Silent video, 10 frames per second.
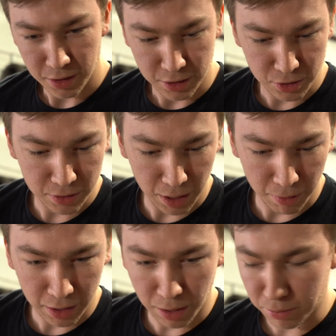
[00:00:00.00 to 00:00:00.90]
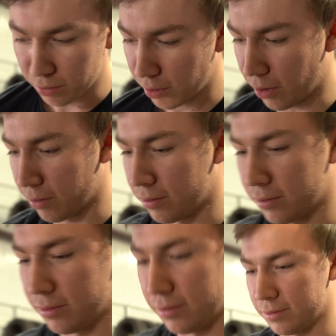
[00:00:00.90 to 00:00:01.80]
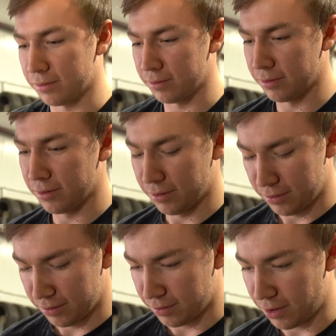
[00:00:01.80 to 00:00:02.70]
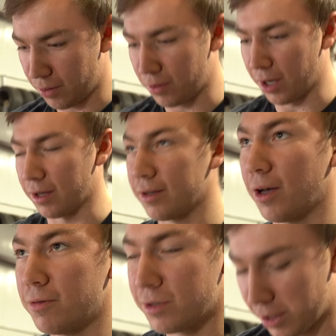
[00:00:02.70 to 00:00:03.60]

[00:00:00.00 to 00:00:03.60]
Did you take my cable? Oh. Yeah. I did. Okay. I was